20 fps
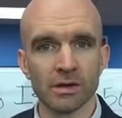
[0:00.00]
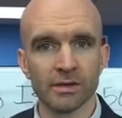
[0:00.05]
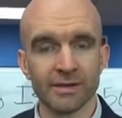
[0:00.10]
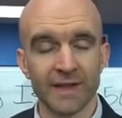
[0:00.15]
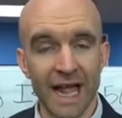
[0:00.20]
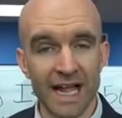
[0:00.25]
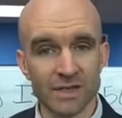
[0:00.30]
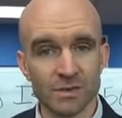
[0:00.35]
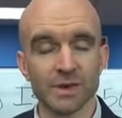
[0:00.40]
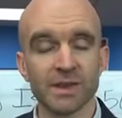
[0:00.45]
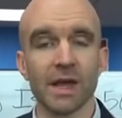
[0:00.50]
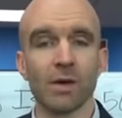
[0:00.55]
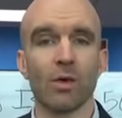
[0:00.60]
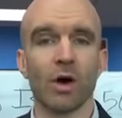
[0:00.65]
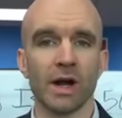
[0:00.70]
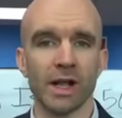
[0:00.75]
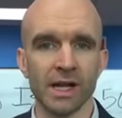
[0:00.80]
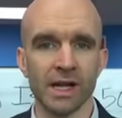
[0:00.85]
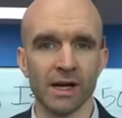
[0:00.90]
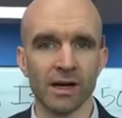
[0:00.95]
That's what they want
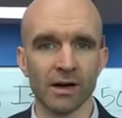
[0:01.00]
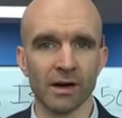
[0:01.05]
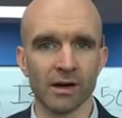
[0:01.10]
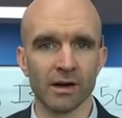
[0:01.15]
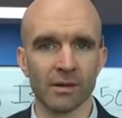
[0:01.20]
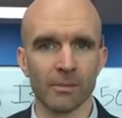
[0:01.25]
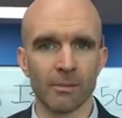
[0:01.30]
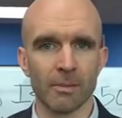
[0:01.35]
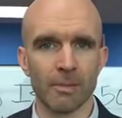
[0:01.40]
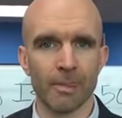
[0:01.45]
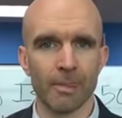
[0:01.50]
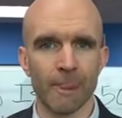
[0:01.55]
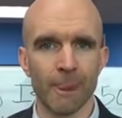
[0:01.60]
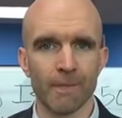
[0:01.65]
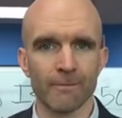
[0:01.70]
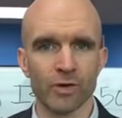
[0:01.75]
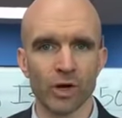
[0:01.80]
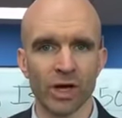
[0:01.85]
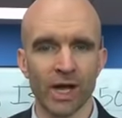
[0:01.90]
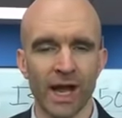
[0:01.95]
to hear.
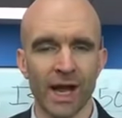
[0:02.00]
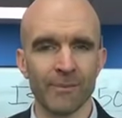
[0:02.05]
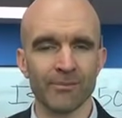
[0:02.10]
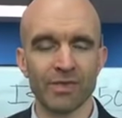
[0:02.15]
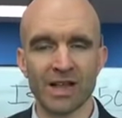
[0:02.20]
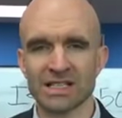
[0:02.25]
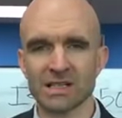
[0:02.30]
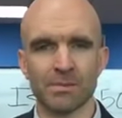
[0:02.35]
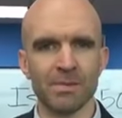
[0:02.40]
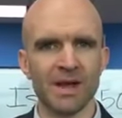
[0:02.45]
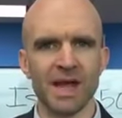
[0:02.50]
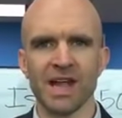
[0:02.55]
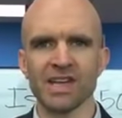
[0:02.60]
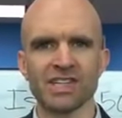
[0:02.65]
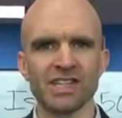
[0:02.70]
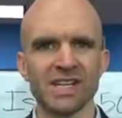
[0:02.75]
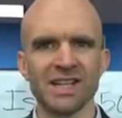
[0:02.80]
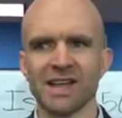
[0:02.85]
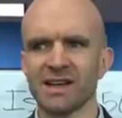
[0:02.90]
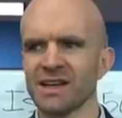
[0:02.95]
Okay? As a
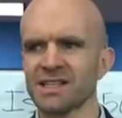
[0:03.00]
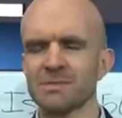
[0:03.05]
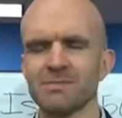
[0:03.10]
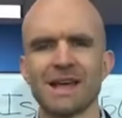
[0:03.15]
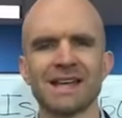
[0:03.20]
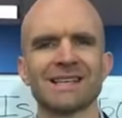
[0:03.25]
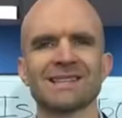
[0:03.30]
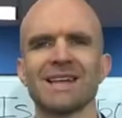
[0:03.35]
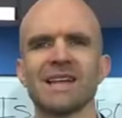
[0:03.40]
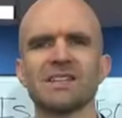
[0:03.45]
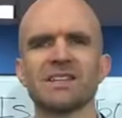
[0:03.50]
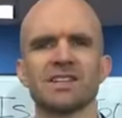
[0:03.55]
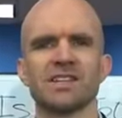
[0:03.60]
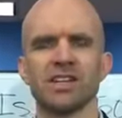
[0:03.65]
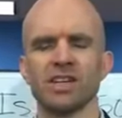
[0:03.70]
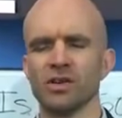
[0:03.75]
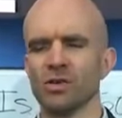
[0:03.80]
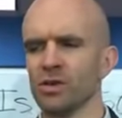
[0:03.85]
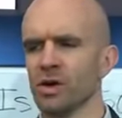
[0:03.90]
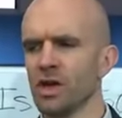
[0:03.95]
PhD, that doesn't make sense to
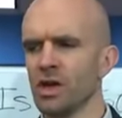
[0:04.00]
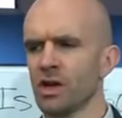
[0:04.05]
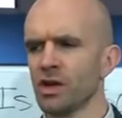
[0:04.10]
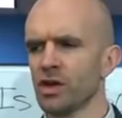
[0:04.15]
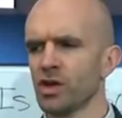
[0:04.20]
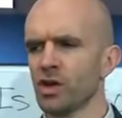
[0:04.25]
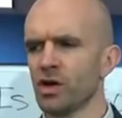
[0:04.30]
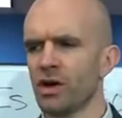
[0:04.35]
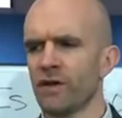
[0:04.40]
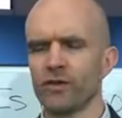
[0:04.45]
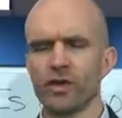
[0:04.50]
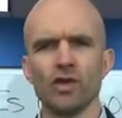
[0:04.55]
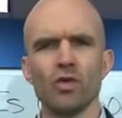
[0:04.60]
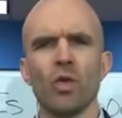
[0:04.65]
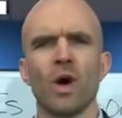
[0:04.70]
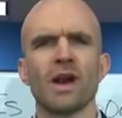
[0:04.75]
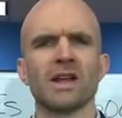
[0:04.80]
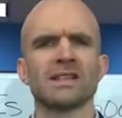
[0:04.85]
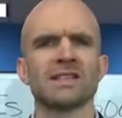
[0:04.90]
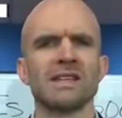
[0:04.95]
you. You, uh, you
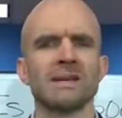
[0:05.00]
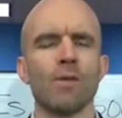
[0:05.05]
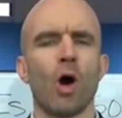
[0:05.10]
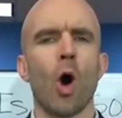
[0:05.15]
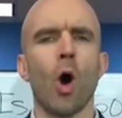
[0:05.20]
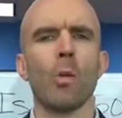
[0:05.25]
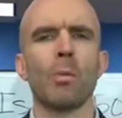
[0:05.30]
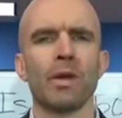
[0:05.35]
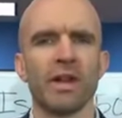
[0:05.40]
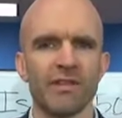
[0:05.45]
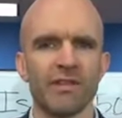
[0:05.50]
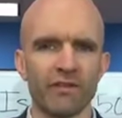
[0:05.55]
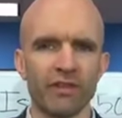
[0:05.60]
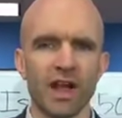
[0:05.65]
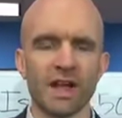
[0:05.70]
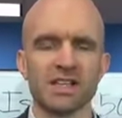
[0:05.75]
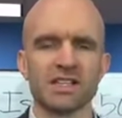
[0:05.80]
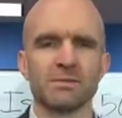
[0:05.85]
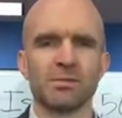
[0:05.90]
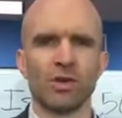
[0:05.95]
want to seem open and
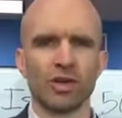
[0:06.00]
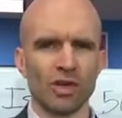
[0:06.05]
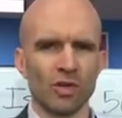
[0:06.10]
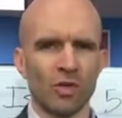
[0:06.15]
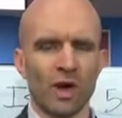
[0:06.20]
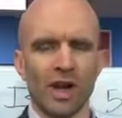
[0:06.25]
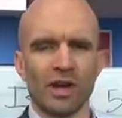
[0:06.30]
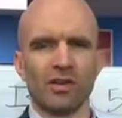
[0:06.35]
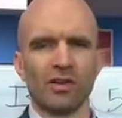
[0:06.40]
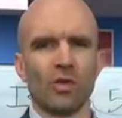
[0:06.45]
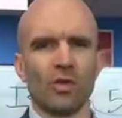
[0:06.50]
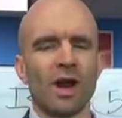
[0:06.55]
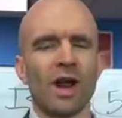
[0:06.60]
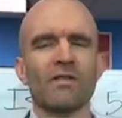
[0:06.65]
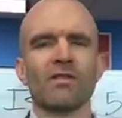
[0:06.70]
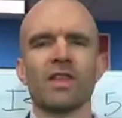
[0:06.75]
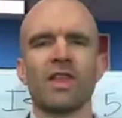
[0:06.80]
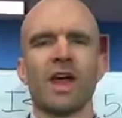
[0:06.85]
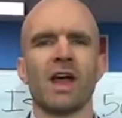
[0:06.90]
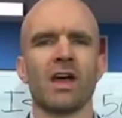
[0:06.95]
flexible. You want to do whatever
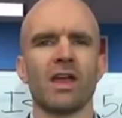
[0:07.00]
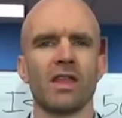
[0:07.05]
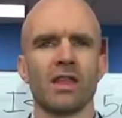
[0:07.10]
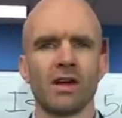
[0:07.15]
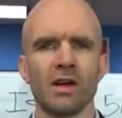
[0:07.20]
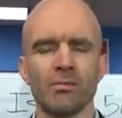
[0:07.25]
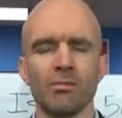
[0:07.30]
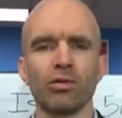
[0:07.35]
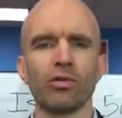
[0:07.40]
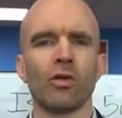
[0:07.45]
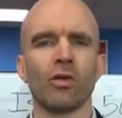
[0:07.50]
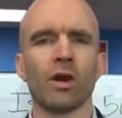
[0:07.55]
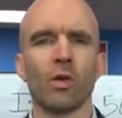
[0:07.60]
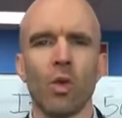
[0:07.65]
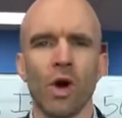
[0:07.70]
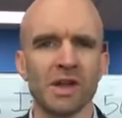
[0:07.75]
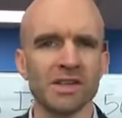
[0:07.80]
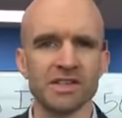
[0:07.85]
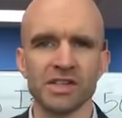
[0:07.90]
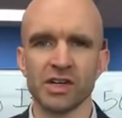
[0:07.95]
the, the employer
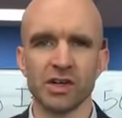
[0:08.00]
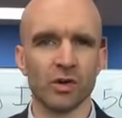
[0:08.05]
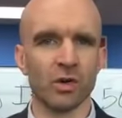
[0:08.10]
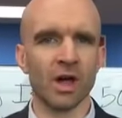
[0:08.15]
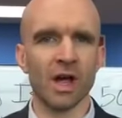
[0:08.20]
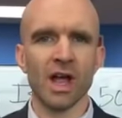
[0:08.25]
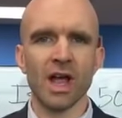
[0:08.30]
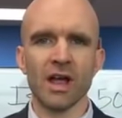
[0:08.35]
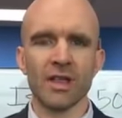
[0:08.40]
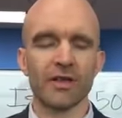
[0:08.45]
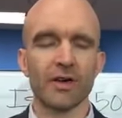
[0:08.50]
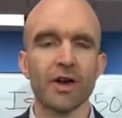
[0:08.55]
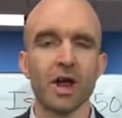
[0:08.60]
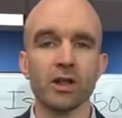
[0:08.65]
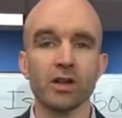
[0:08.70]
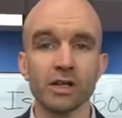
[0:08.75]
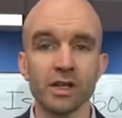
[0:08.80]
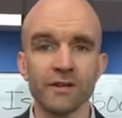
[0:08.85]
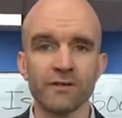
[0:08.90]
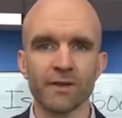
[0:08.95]
wants you to do. They're not
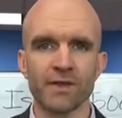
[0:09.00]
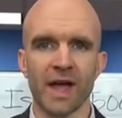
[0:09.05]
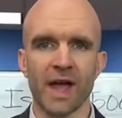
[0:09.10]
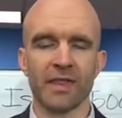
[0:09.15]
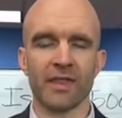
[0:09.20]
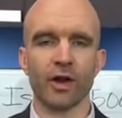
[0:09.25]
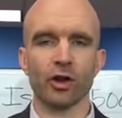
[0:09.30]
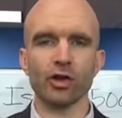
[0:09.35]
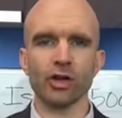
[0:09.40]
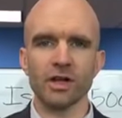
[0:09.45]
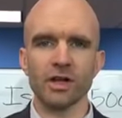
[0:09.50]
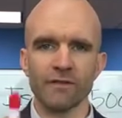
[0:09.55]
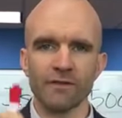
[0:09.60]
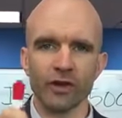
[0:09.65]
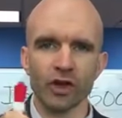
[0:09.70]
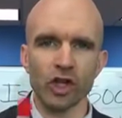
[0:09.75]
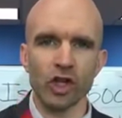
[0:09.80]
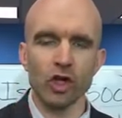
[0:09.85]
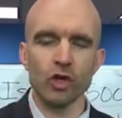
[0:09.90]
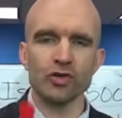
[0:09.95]
looking for that. They're looking for
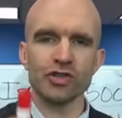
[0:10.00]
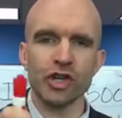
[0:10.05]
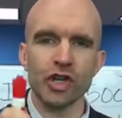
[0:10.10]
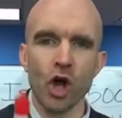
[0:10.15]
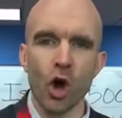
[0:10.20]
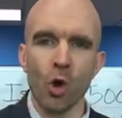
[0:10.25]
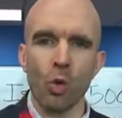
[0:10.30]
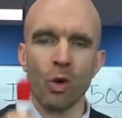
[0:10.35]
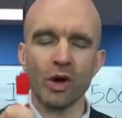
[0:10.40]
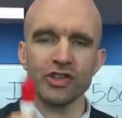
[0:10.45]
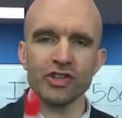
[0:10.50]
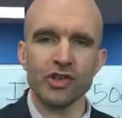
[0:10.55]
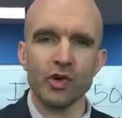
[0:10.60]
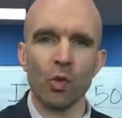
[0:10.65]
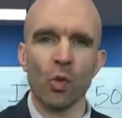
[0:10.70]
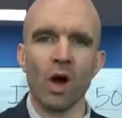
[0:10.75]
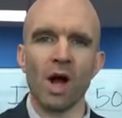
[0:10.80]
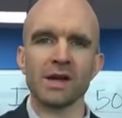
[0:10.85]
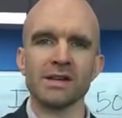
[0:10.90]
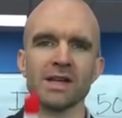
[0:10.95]
you to know what you
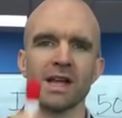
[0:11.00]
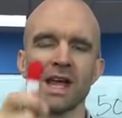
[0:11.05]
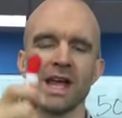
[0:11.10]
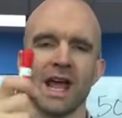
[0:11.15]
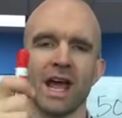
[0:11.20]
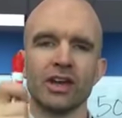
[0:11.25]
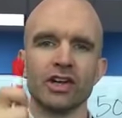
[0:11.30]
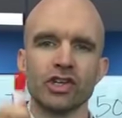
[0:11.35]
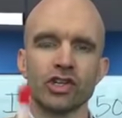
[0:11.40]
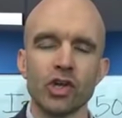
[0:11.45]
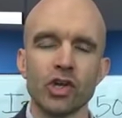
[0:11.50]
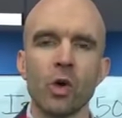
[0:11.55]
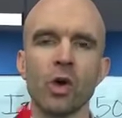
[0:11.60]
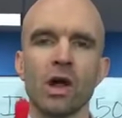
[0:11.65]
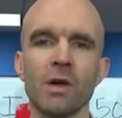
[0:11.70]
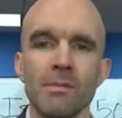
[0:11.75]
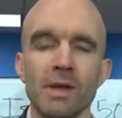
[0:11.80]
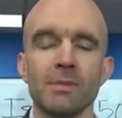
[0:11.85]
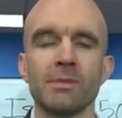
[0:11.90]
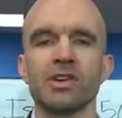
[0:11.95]
want and to show
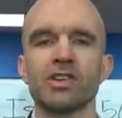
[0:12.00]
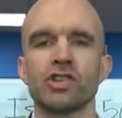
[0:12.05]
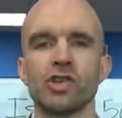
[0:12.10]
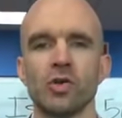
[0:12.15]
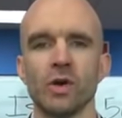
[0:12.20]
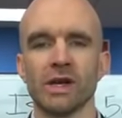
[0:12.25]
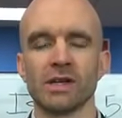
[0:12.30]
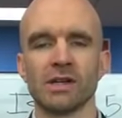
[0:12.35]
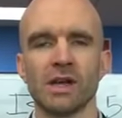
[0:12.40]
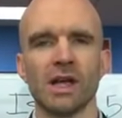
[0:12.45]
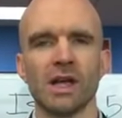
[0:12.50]
commitment to it.